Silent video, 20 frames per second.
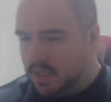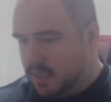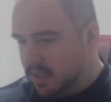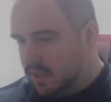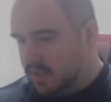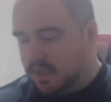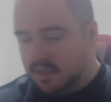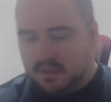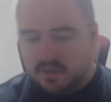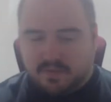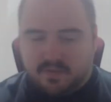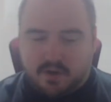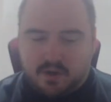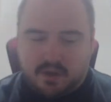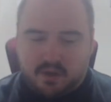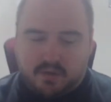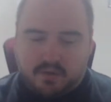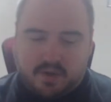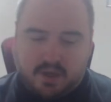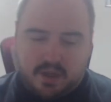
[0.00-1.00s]
So it's
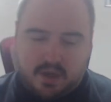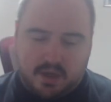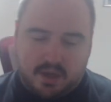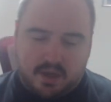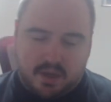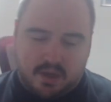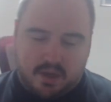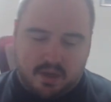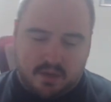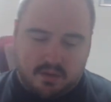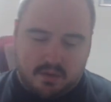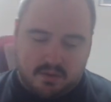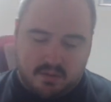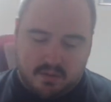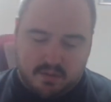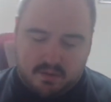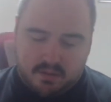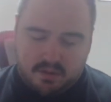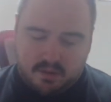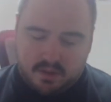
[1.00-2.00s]
farther away than I thought.
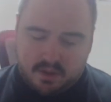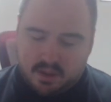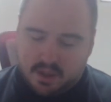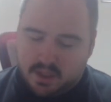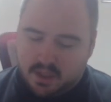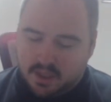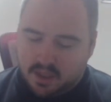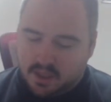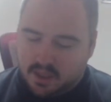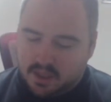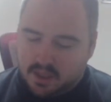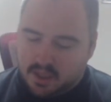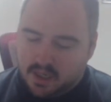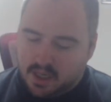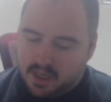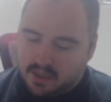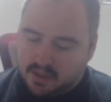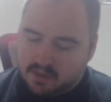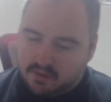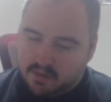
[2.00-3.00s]

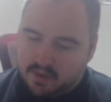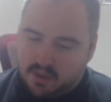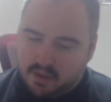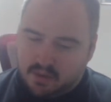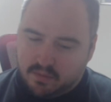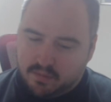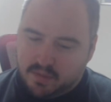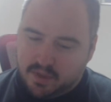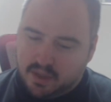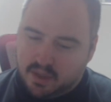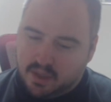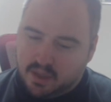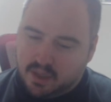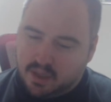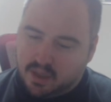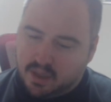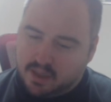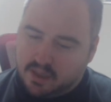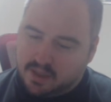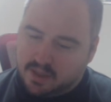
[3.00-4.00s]
Next week will be
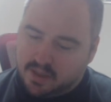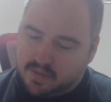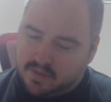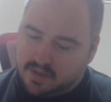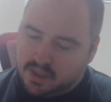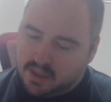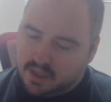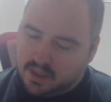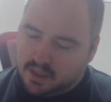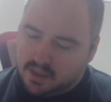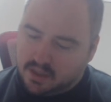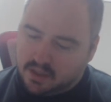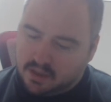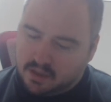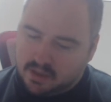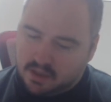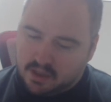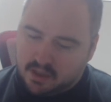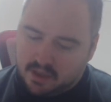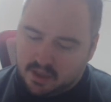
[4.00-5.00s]
the 17th,
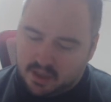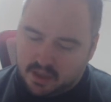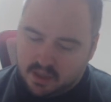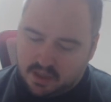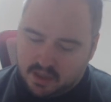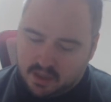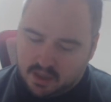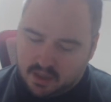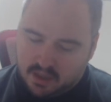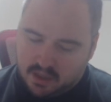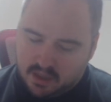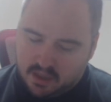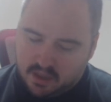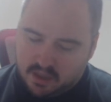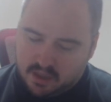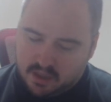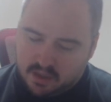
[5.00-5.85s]
16th. Yeah.